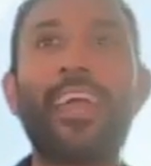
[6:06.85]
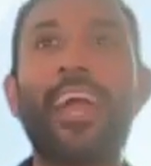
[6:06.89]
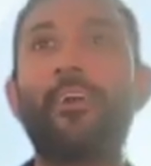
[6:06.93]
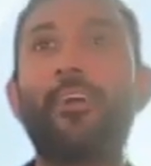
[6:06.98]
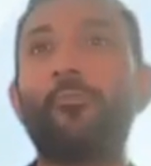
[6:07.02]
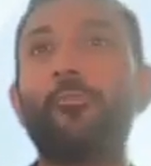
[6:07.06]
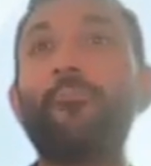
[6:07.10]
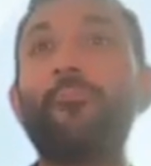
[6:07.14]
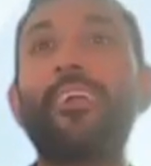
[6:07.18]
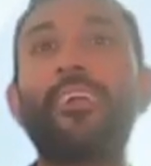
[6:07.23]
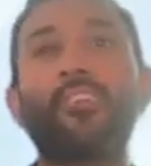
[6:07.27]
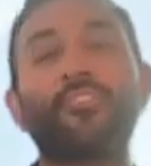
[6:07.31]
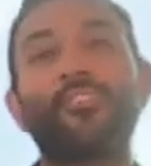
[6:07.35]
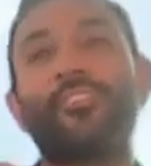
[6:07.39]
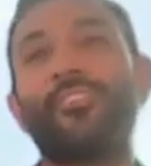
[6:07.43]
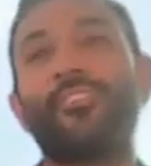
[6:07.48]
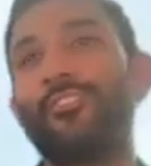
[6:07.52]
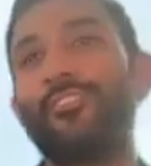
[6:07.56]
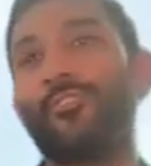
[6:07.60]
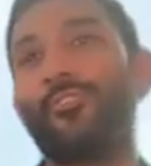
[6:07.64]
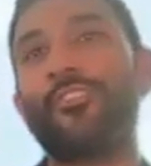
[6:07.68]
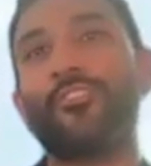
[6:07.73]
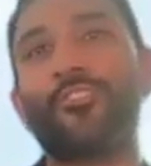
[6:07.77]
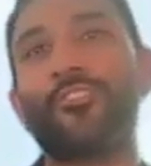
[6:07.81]
How are we making sure
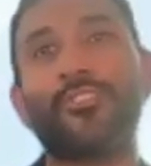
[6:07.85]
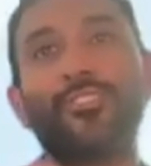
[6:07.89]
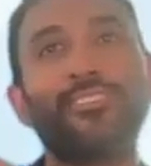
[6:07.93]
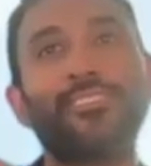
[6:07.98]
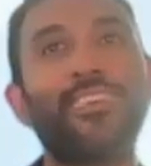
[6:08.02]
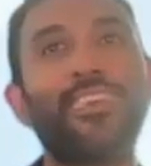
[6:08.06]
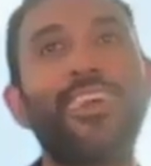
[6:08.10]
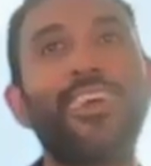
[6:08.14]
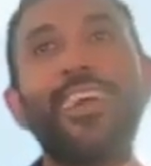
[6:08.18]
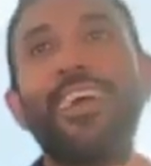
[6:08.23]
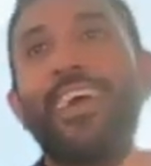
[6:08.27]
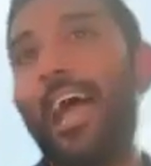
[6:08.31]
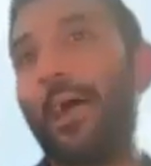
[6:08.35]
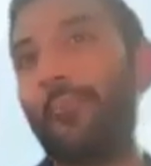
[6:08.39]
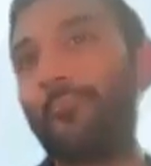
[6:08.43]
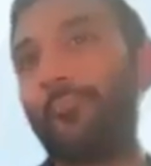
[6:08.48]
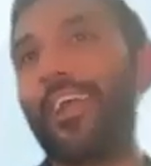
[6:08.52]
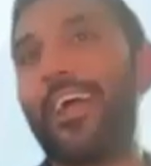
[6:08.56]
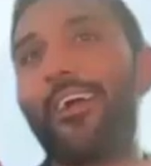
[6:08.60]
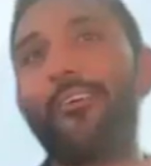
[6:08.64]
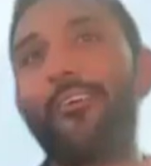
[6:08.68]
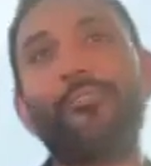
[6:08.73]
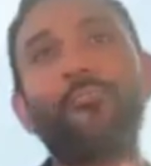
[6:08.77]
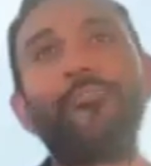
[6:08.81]
these aren't just
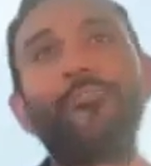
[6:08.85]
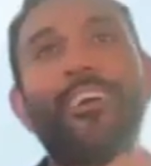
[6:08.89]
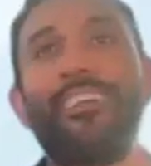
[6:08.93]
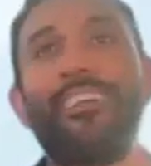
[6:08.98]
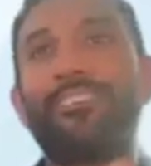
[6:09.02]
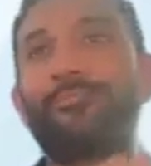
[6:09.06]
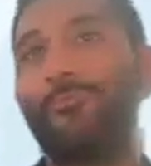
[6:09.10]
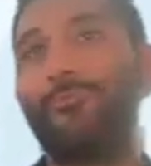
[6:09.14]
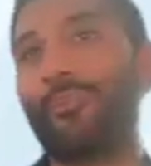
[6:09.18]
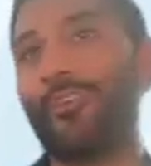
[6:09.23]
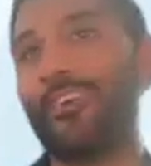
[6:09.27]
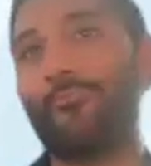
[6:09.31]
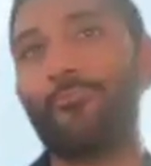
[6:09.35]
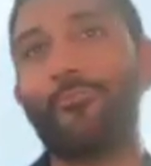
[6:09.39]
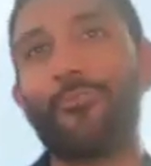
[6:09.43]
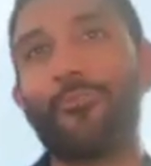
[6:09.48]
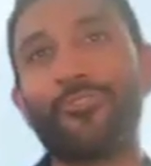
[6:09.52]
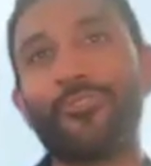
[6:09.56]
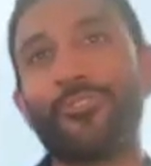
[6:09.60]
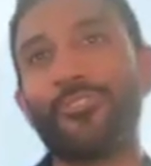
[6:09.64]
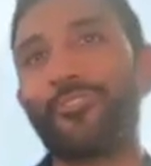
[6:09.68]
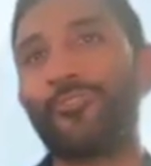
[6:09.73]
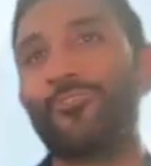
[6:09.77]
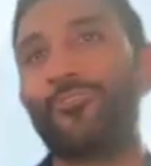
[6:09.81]
happy hour events where
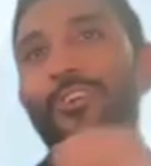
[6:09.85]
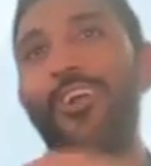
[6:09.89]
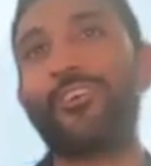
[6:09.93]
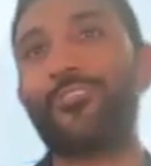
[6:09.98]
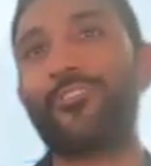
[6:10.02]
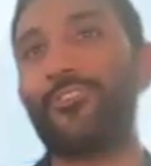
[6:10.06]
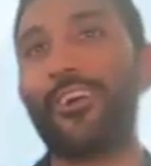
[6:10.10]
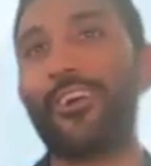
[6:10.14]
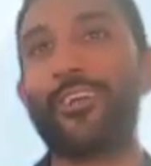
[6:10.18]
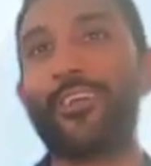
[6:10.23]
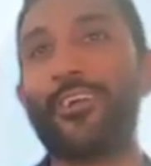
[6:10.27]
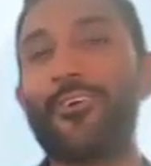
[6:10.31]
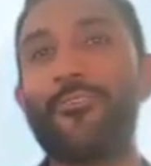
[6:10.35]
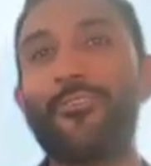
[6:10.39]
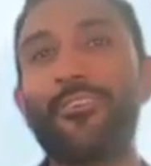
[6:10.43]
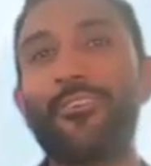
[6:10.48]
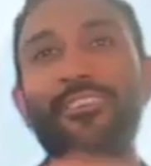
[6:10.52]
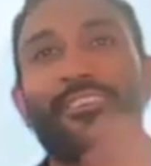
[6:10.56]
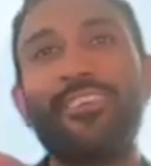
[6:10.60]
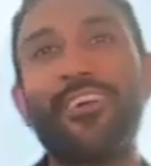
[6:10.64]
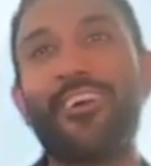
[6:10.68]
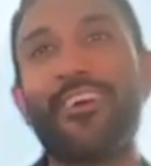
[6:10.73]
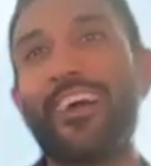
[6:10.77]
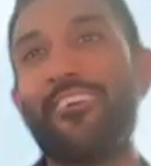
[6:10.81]
everyone's just trying to go
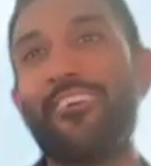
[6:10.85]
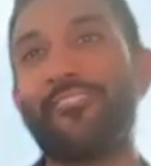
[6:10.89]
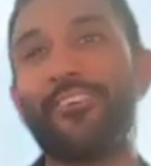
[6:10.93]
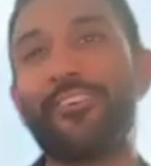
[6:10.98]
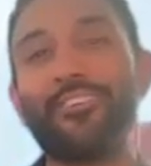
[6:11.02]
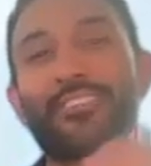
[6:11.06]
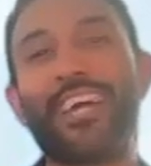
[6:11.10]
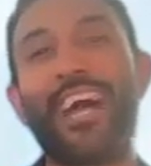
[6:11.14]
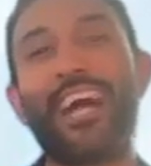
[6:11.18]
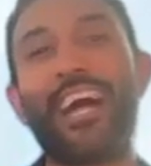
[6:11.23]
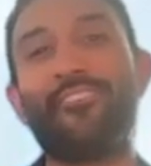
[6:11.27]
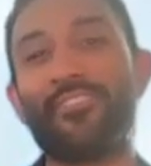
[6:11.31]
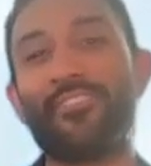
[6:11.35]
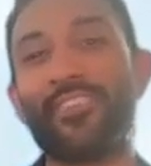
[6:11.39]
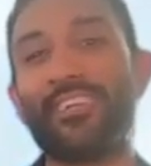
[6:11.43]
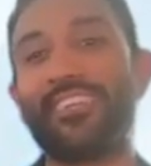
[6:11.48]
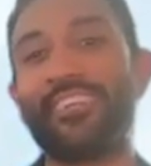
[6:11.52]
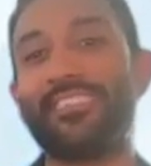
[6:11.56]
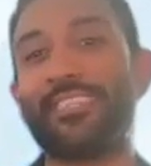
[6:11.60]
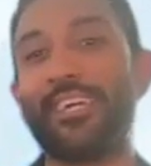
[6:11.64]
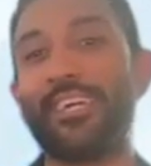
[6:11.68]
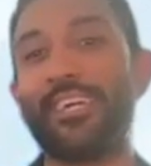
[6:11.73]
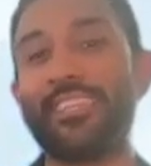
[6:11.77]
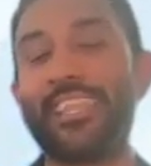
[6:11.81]
and have a good time and
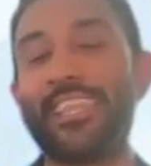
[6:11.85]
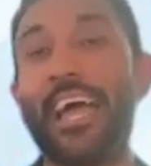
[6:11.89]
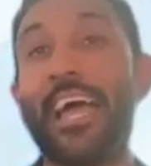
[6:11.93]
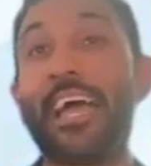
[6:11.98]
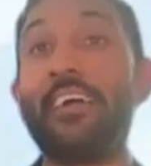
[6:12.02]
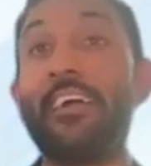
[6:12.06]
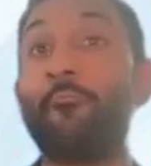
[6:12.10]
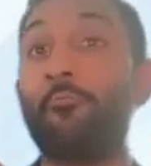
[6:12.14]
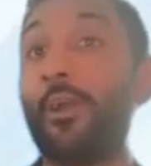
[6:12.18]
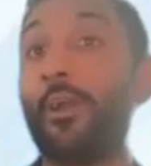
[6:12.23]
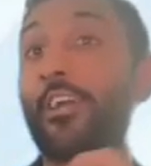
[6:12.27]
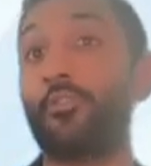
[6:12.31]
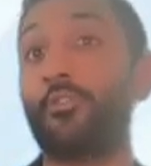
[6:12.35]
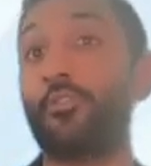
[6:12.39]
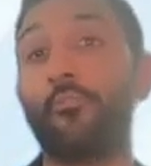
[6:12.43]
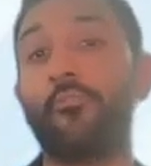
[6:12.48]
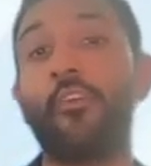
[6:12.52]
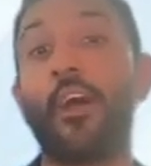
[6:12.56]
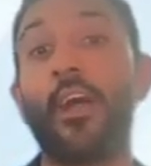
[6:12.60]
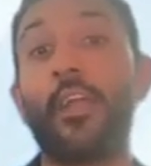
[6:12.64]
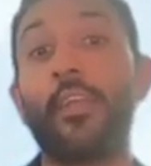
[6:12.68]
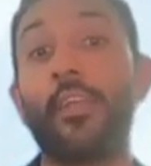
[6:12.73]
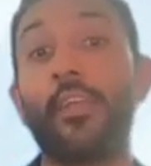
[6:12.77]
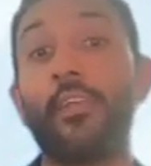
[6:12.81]
things like that, and we're actually
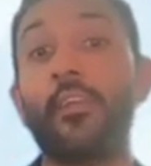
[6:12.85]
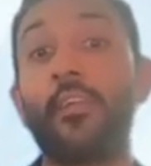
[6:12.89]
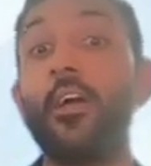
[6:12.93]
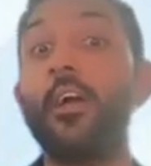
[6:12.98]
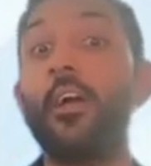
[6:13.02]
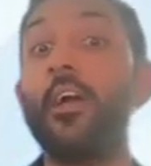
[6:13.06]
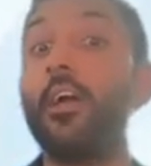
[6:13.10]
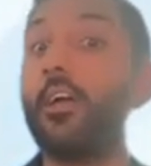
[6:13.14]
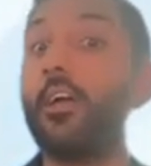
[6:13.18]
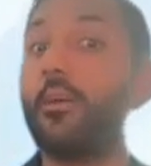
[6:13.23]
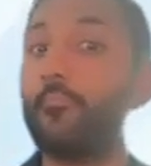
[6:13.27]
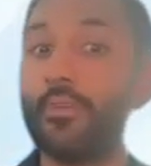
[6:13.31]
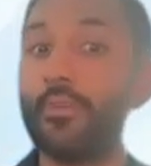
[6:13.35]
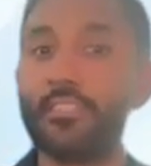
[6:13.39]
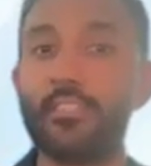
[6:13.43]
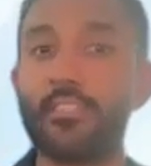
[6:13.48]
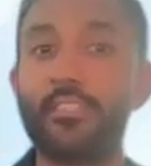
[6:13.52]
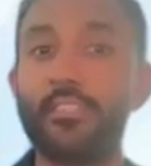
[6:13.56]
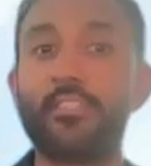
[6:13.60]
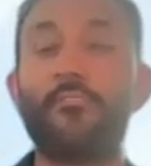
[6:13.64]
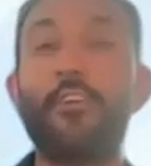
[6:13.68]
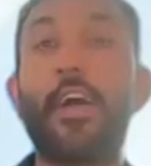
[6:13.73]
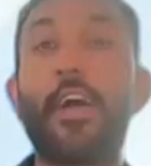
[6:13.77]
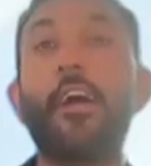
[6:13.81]
providing
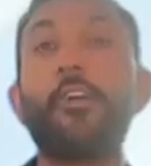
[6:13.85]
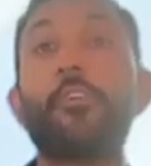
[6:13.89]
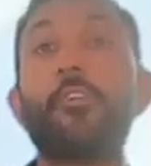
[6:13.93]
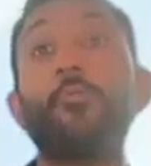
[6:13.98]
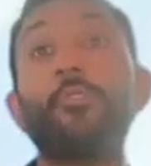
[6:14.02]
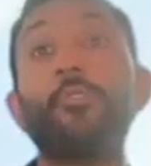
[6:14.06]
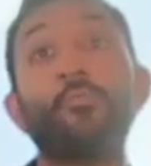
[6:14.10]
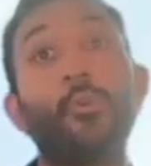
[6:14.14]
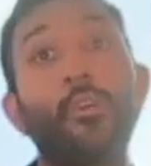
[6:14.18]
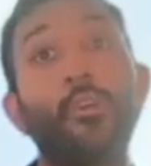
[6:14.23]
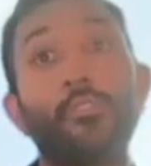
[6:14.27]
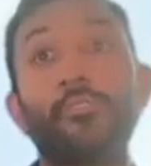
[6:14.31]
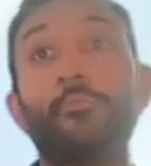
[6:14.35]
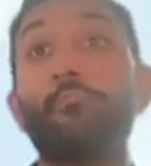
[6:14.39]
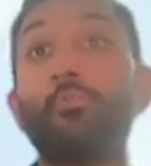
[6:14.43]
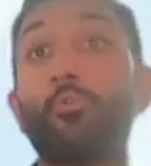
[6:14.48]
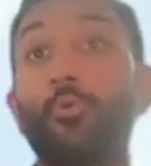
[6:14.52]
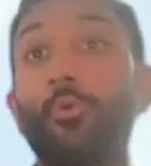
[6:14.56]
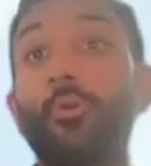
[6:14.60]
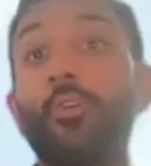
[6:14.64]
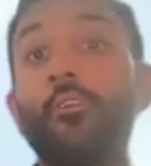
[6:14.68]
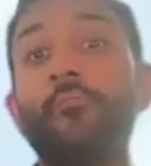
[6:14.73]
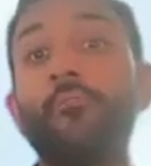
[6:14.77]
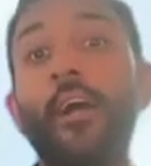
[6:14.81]
business value as well as
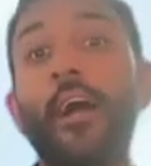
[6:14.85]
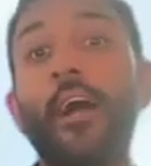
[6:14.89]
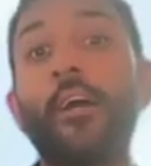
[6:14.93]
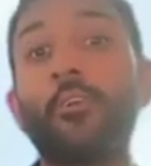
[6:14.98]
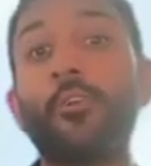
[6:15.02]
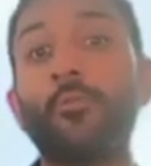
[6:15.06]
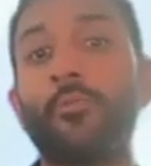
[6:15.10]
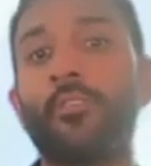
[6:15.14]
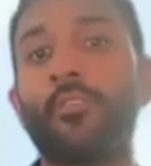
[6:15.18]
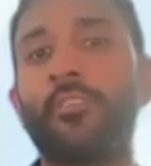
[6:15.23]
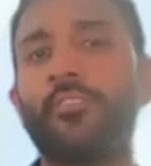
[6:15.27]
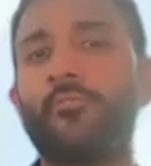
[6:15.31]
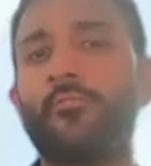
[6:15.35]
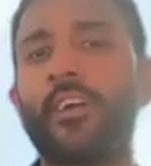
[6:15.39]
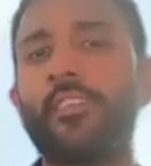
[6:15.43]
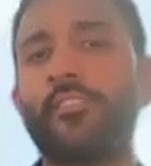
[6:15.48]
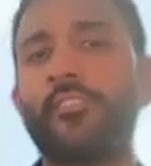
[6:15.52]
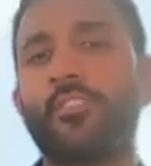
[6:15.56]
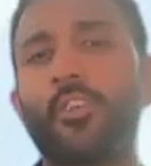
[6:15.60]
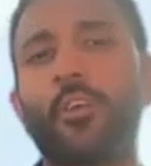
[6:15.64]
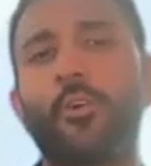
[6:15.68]
employee value in these events?